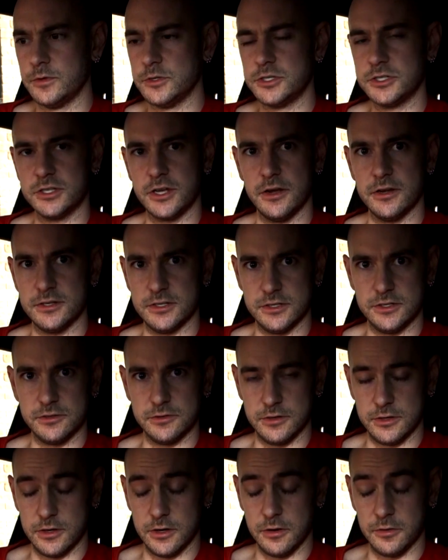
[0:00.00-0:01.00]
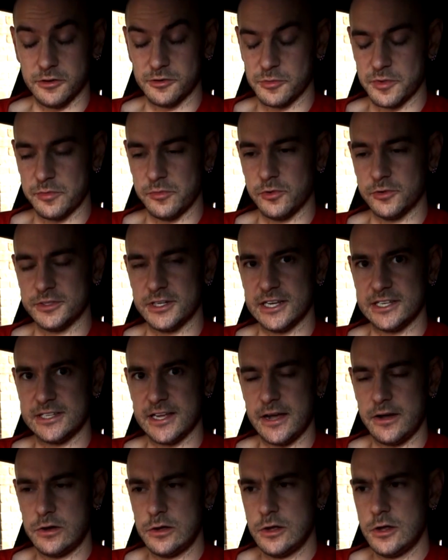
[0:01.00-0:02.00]
which goes into it in a little bit more
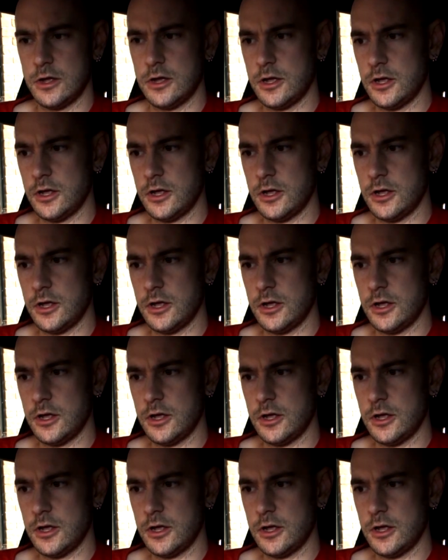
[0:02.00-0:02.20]
detail.